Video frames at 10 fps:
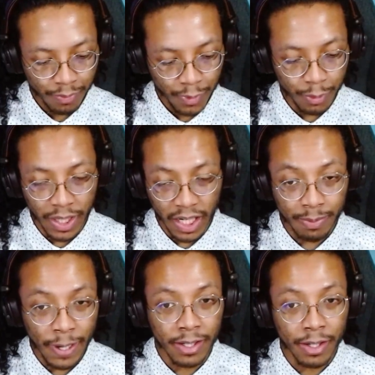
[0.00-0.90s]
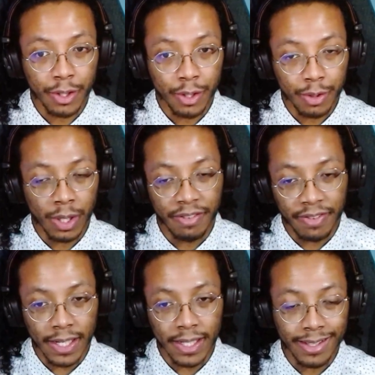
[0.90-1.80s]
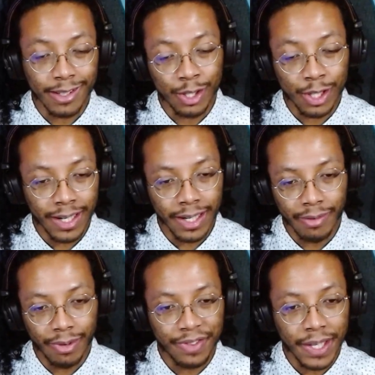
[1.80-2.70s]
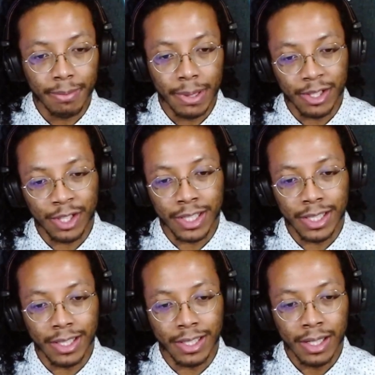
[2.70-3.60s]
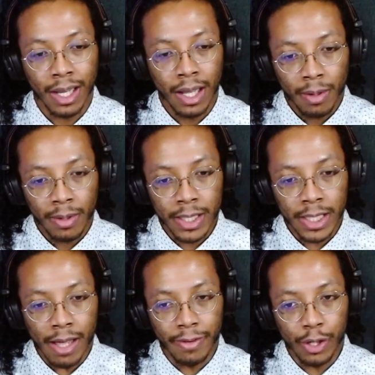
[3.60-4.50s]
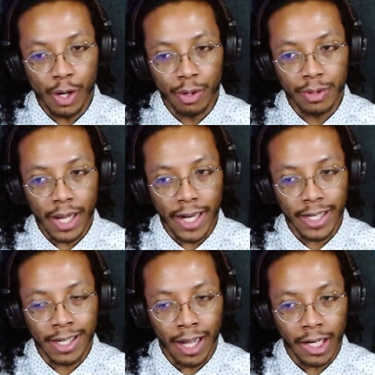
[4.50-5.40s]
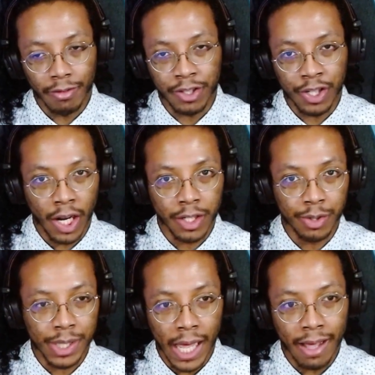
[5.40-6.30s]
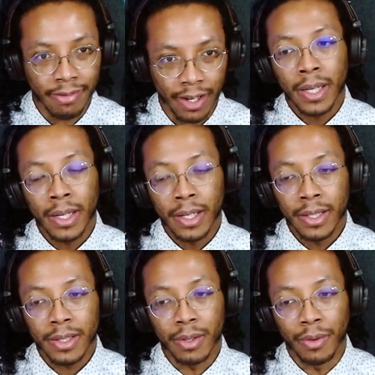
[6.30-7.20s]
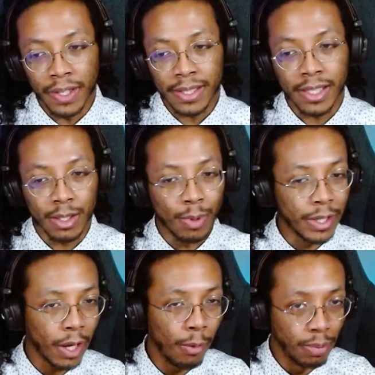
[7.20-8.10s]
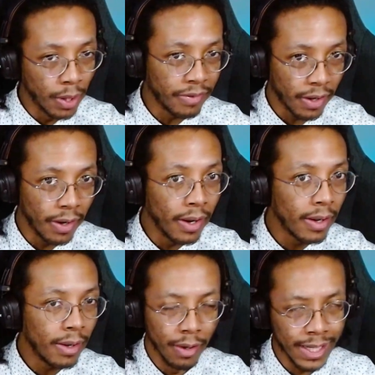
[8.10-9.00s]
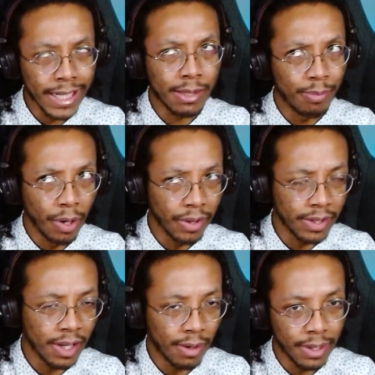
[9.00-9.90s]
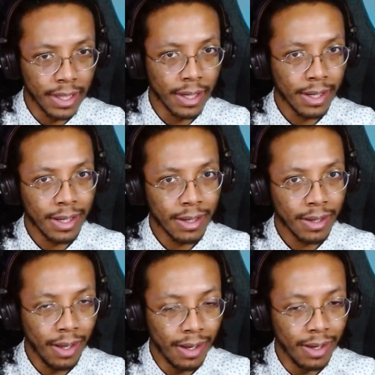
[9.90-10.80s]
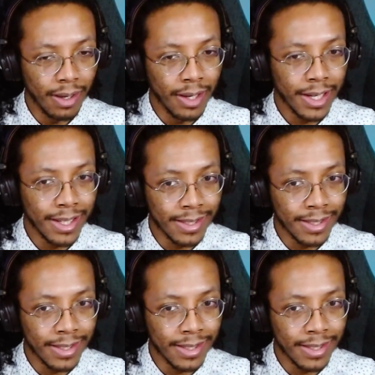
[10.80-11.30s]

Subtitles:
you would expect her, you know, to leave things as a child and everything, but she's never known any kind of childhood ever. So this is what her brother, his brother, sorry, is